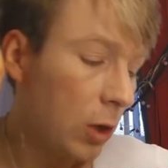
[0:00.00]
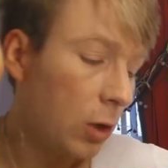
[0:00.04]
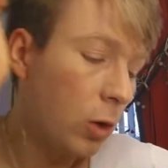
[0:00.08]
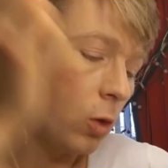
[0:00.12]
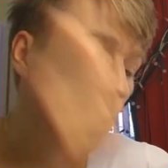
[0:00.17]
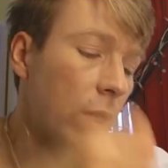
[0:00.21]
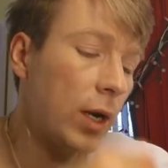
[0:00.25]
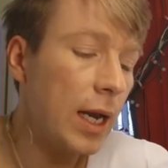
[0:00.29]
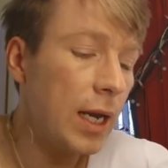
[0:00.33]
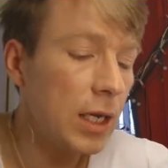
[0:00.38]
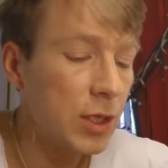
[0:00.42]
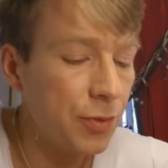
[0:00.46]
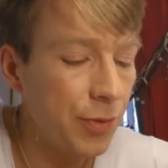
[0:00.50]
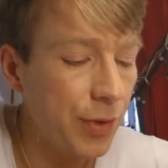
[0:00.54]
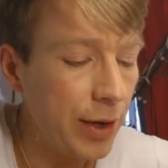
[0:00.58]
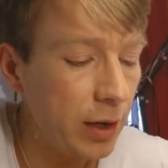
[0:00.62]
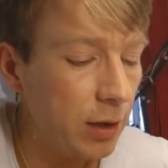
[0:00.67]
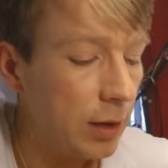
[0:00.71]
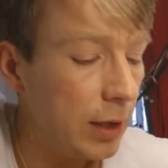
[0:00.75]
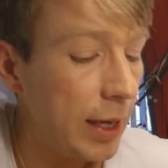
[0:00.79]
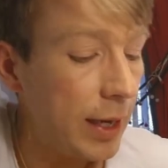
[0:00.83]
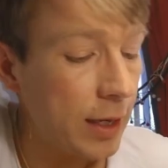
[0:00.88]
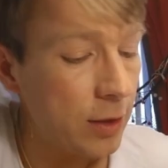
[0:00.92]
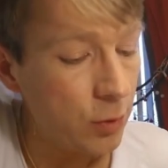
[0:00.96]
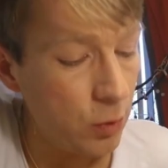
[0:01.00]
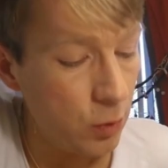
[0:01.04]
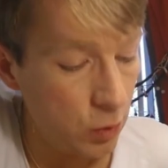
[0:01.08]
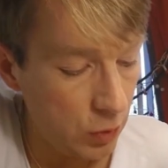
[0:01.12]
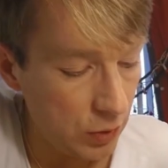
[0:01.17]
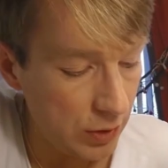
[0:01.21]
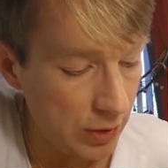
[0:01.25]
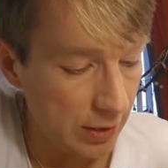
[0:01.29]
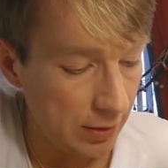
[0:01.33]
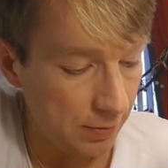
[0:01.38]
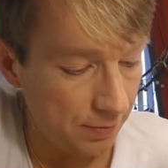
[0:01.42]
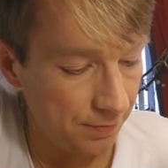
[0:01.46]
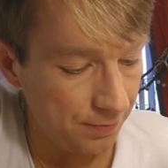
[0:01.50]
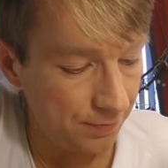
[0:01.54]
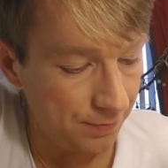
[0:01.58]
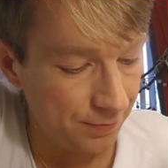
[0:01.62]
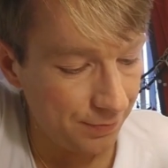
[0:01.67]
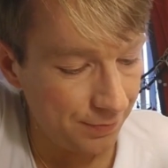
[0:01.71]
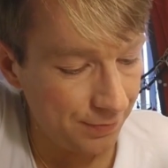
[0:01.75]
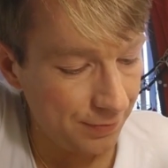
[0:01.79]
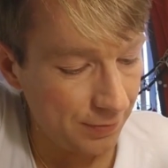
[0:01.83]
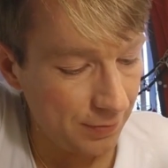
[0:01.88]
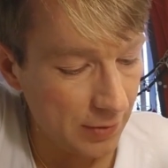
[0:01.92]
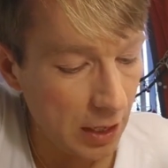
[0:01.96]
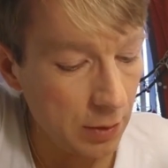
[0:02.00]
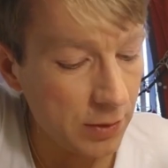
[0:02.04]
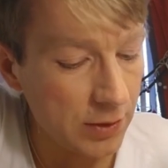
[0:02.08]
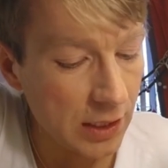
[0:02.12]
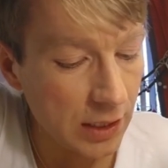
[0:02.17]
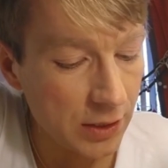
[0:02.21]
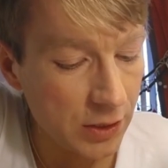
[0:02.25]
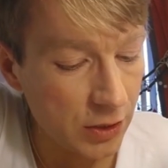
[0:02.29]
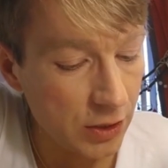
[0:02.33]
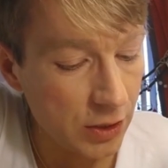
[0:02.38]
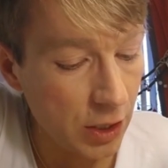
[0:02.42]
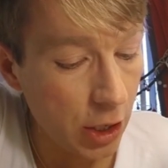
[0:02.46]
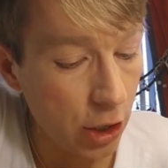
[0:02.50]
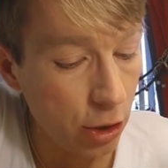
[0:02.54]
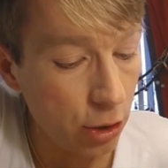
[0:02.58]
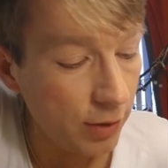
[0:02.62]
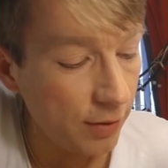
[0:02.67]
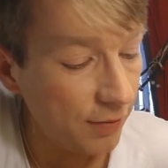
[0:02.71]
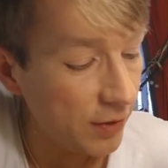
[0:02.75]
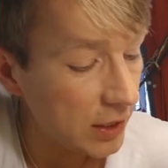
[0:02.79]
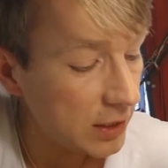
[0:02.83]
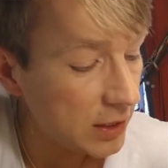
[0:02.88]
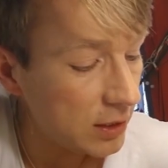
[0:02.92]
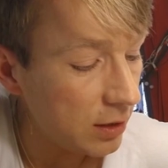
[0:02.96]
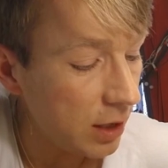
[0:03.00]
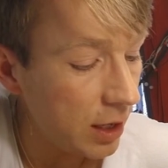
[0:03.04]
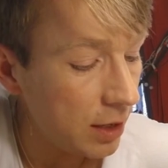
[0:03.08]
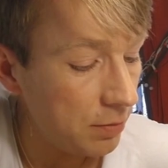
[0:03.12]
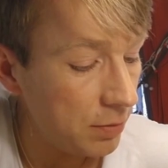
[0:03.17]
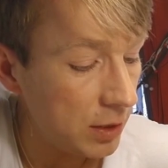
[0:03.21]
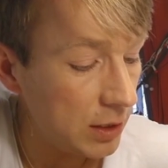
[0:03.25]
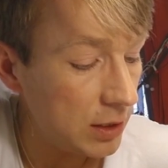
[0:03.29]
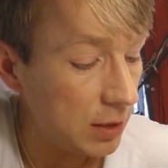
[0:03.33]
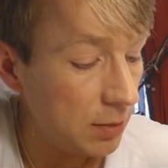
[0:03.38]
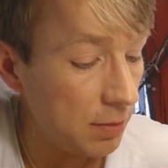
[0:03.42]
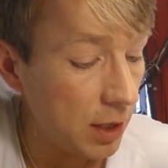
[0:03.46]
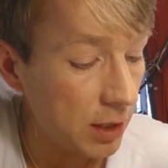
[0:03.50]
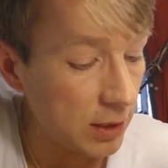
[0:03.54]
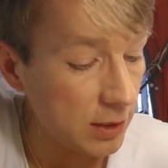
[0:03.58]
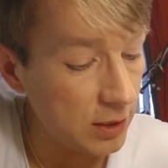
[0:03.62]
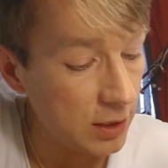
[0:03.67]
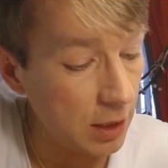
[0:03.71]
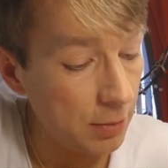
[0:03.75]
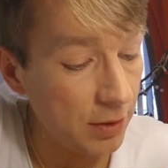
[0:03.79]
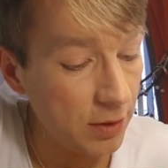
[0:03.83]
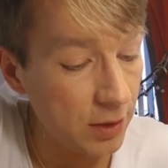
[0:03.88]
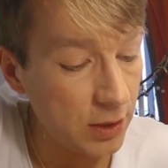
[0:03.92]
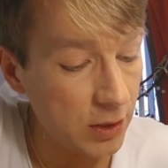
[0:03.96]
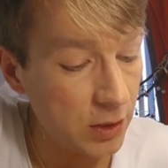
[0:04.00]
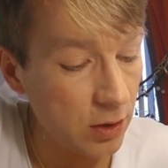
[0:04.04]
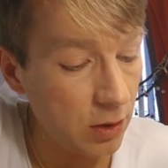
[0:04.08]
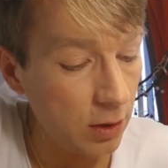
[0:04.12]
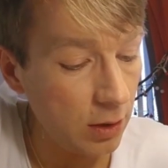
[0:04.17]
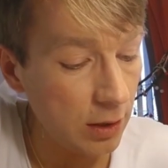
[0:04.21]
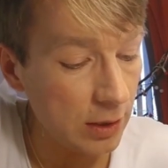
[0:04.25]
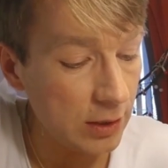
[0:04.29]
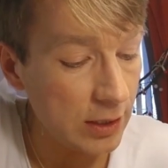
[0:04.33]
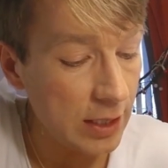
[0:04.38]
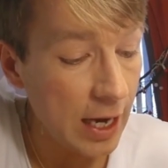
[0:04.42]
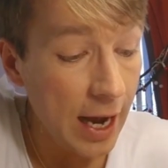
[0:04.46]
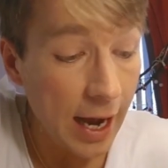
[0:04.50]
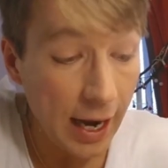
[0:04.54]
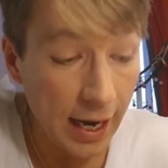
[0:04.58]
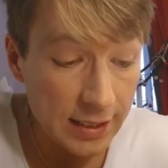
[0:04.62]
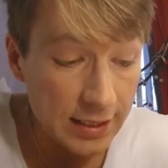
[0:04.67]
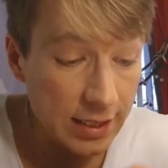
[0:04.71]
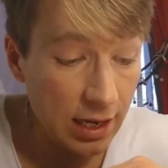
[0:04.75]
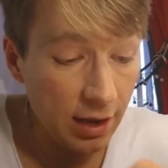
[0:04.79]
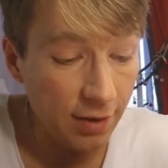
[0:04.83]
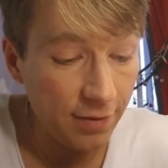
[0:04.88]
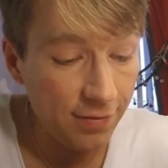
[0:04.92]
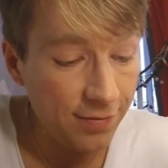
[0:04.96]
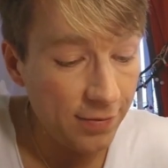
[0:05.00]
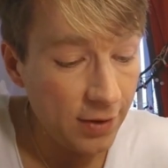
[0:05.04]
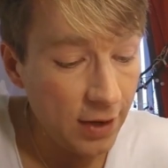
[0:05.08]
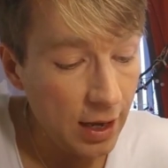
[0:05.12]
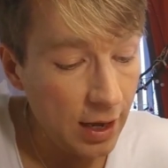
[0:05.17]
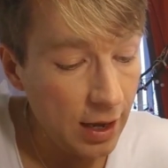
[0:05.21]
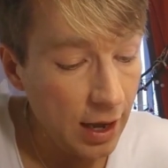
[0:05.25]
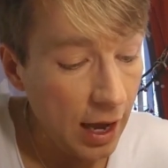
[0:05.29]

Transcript: Lord Asriel ignored him. There was a stir of excitement among some of the scholars, as if,